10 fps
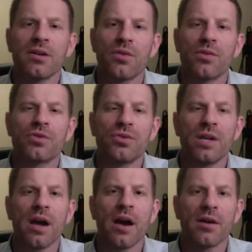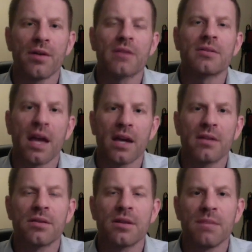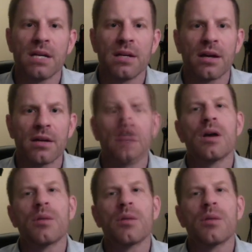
over to the IRS and to the media.